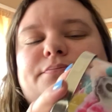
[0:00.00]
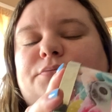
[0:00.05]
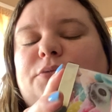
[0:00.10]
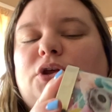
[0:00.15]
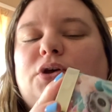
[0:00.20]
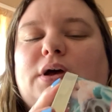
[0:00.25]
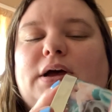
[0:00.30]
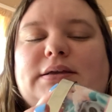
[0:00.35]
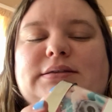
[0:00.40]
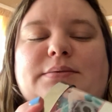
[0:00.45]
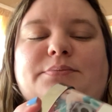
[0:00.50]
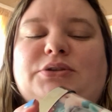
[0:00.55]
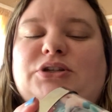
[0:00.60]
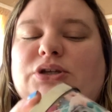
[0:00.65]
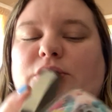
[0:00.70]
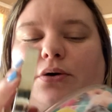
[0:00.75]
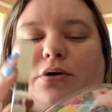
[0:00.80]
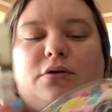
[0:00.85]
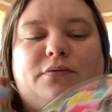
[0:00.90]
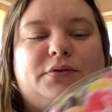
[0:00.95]
You guys, I'm
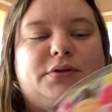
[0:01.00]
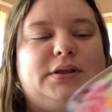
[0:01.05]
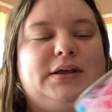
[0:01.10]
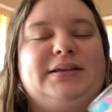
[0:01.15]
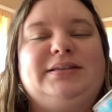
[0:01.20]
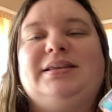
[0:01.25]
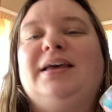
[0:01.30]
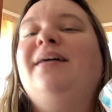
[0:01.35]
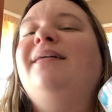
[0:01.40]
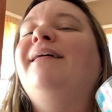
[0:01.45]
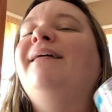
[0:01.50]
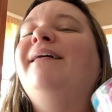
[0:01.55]
so over this.